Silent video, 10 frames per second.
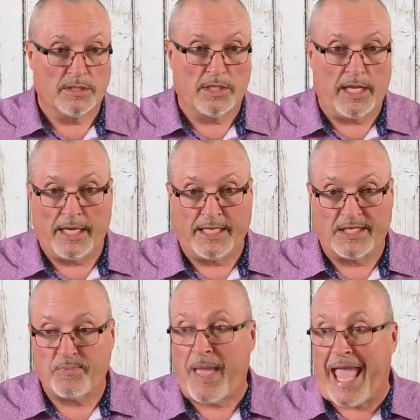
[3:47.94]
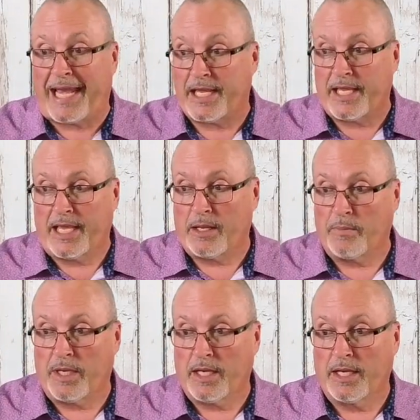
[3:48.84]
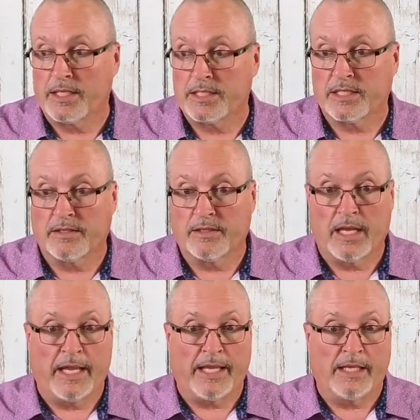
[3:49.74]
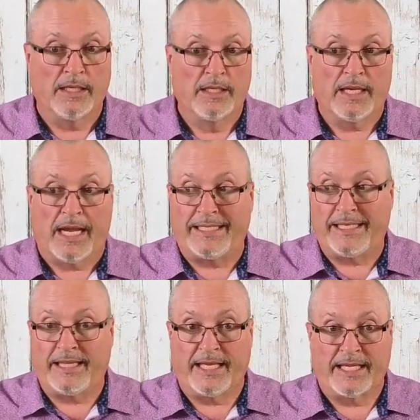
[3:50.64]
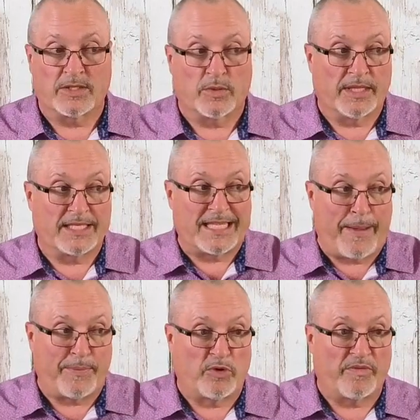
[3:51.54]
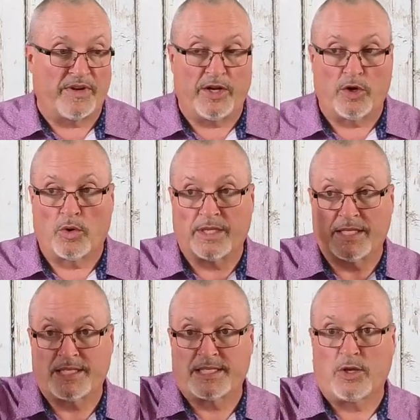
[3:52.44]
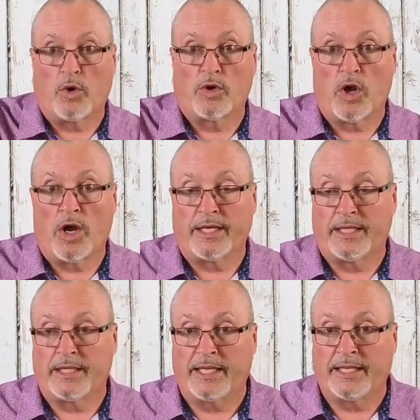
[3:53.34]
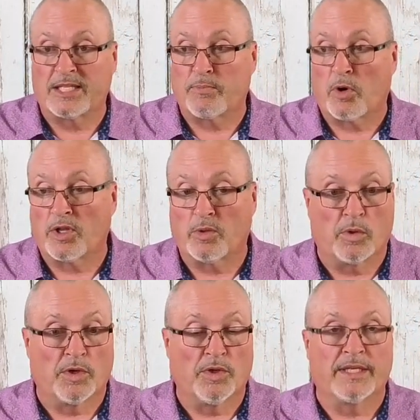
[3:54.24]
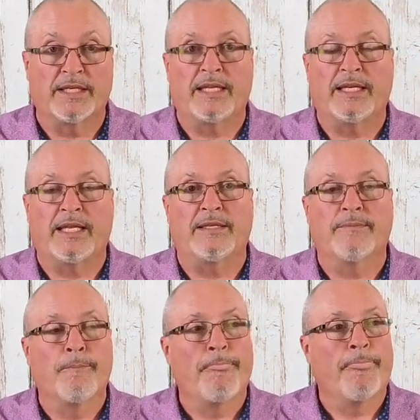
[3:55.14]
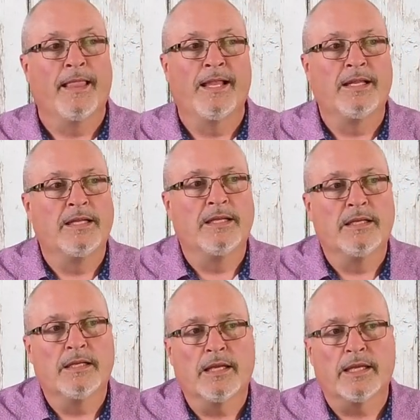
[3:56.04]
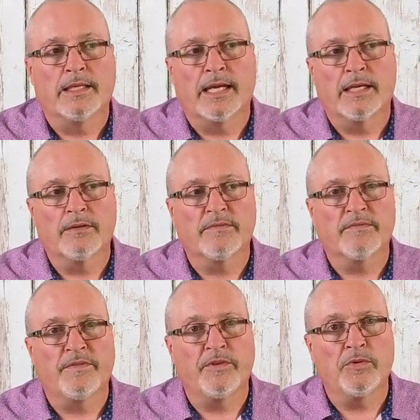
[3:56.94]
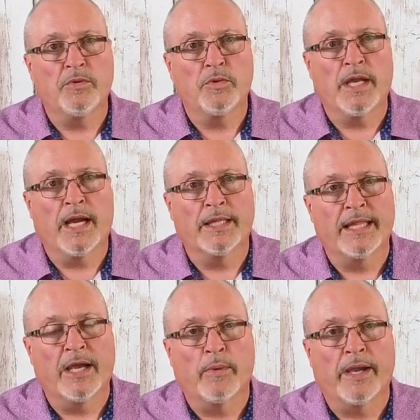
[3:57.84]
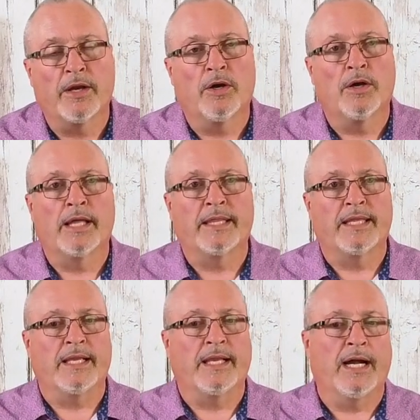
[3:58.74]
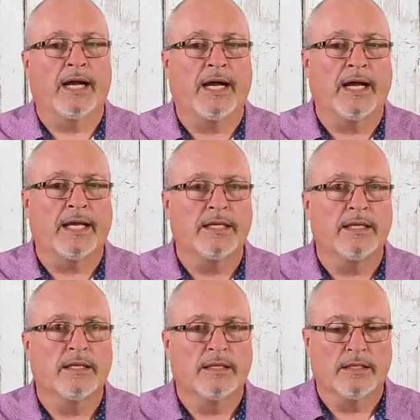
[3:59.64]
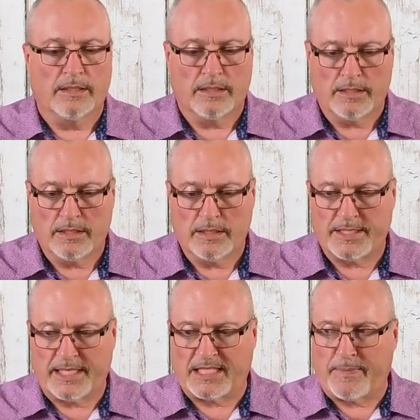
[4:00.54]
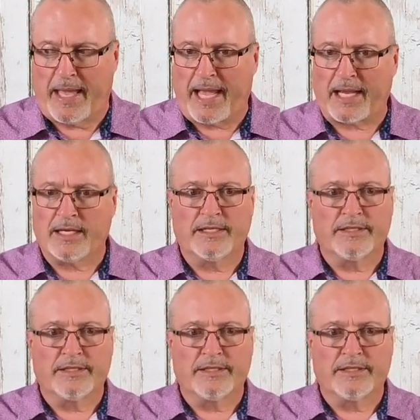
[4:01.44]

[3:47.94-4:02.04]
and he's panicking because uh, I I did this or this happened over here or this is going on in, in this part of the world and, and and and I don't view God that way at all. I think God sits back